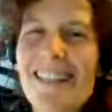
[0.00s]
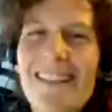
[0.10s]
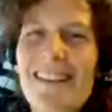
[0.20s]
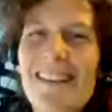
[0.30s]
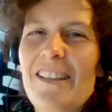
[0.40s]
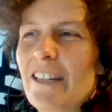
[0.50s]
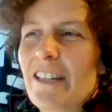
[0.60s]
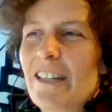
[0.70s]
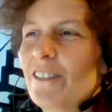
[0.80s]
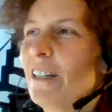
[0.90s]
Thank you,
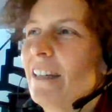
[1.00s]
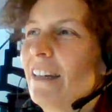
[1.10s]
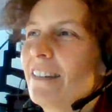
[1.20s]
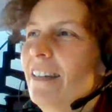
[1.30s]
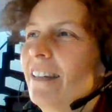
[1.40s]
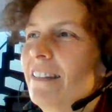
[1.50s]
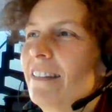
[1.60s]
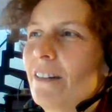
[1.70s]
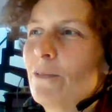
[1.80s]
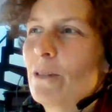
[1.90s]
Herco. And I think
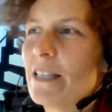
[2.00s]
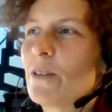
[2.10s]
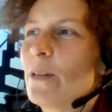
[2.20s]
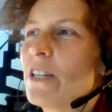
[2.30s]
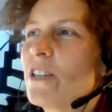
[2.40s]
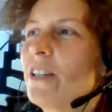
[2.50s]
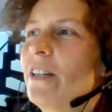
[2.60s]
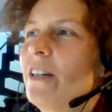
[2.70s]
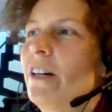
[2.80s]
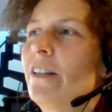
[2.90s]
there was a
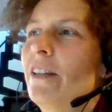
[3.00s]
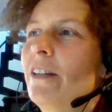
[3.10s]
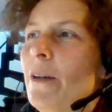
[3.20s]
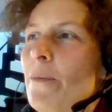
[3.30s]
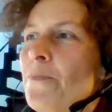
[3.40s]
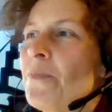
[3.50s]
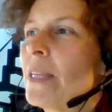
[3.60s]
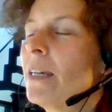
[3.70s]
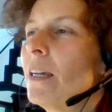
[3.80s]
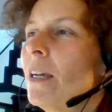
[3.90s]
question on,
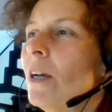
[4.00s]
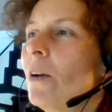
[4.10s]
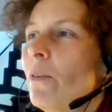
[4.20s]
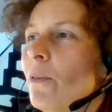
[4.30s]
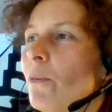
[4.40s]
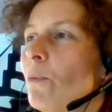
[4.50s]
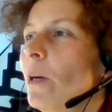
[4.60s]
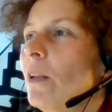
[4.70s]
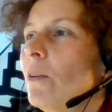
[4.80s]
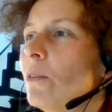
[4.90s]

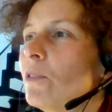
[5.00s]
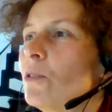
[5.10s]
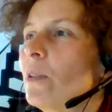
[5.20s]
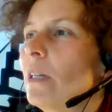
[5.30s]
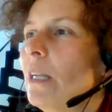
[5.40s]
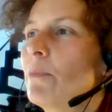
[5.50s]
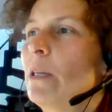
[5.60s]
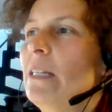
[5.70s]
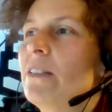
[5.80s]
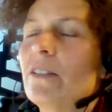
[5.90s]
well, to
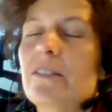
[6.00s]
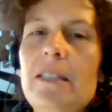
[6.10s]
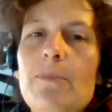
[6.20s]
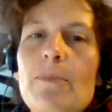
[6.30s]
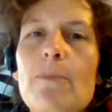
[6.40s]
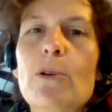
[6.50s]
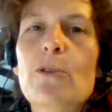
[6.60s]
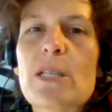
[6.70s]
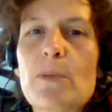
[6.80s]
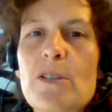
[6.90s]
elaborate on team member
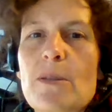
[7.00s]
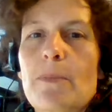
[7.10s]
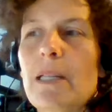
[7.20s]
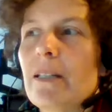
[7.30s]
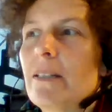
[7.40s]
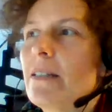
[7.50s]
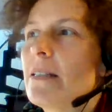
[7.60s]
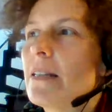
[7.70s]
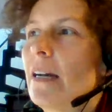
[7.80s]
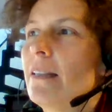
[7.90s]

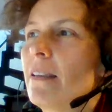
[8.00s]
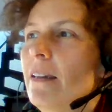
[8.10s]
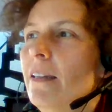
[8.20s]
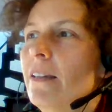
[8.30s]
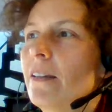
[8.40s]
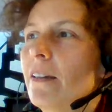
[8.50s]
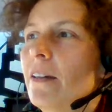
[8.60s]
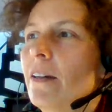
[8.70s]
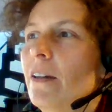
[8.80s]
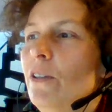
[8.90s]
responsibilities. I think
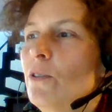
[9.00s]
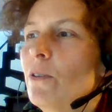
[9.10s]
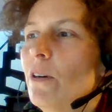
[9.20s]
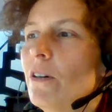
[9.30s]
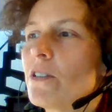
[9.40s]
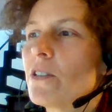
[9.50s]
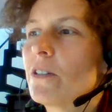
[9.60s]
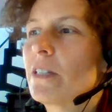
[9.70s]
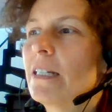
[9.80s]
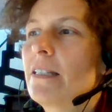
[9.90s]
you
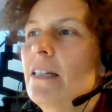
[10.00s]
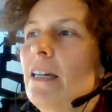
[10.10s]
answered that.